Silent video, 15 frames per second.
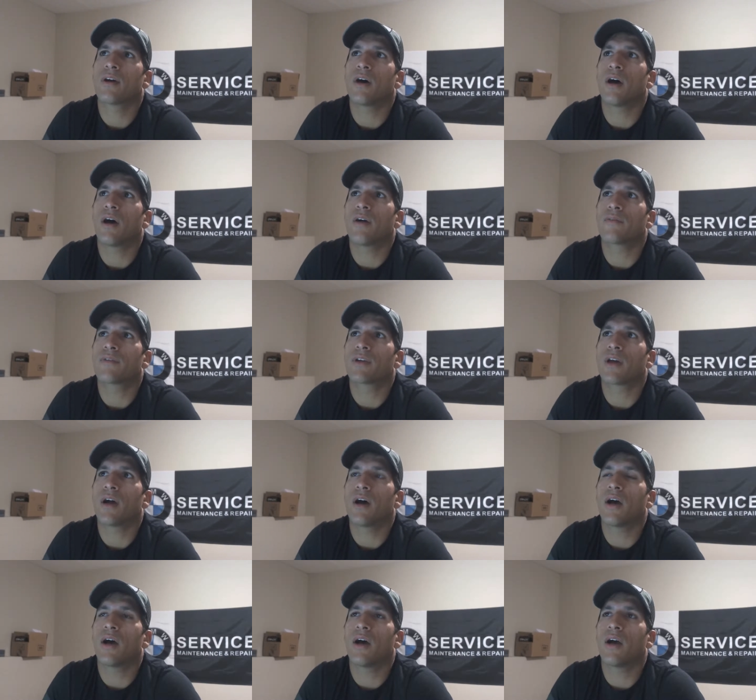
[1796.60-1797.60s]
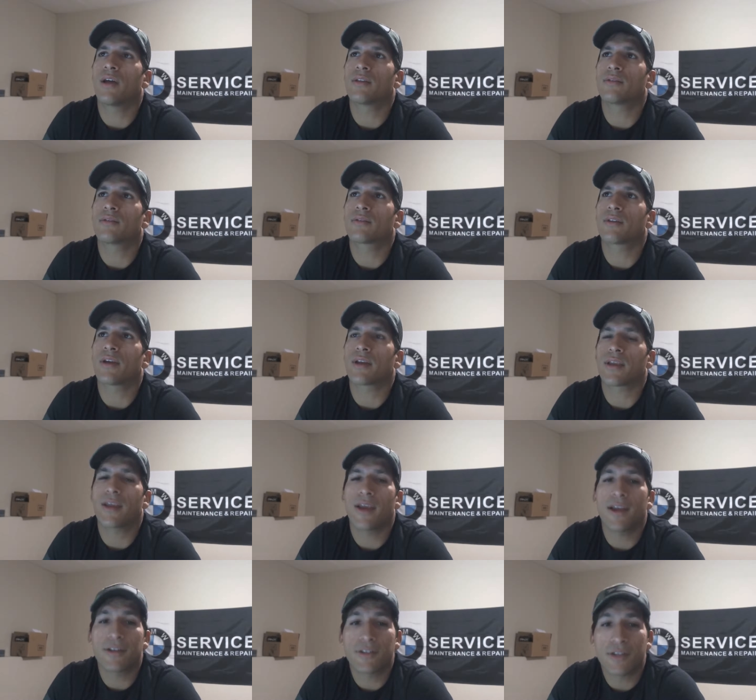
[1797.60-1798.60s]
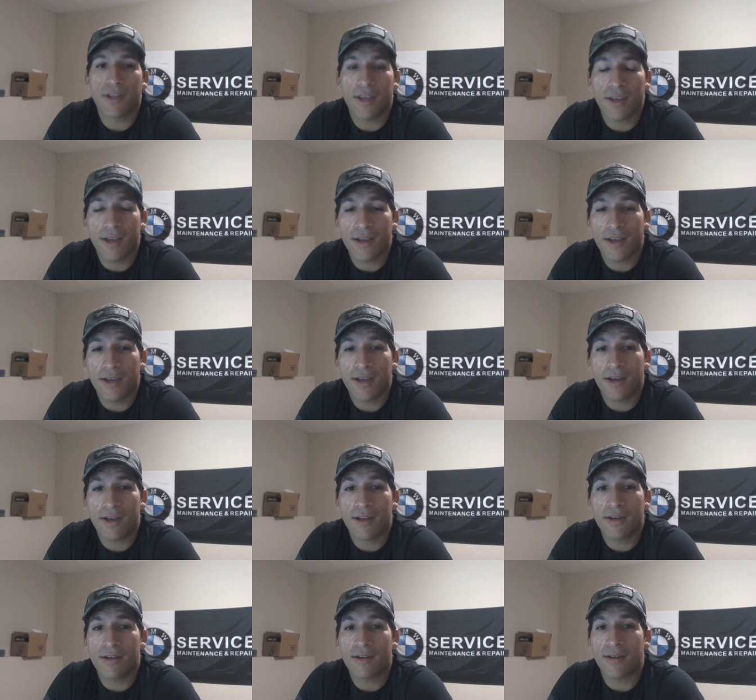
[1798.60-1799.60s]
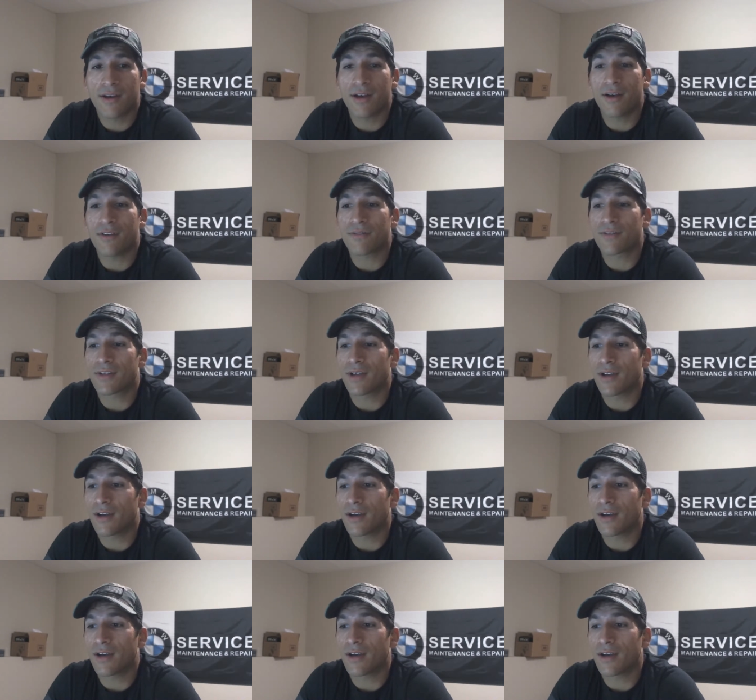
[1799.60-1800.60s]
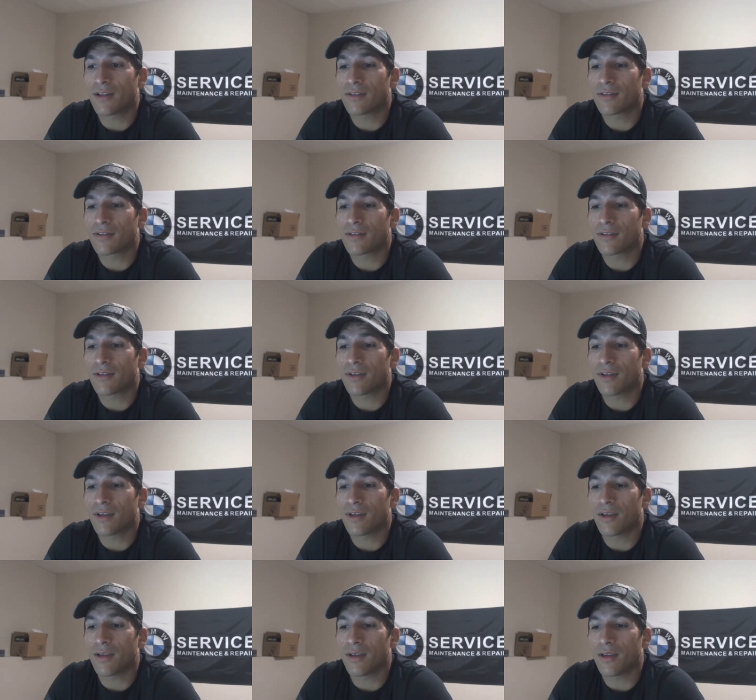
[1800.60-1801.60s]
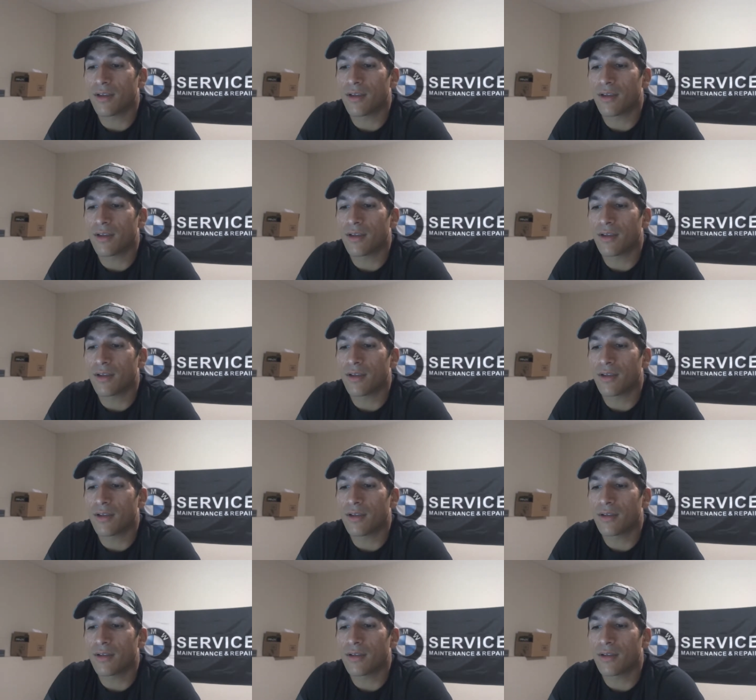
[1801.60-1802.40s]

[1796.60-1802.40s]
I've got a catch can. I've got a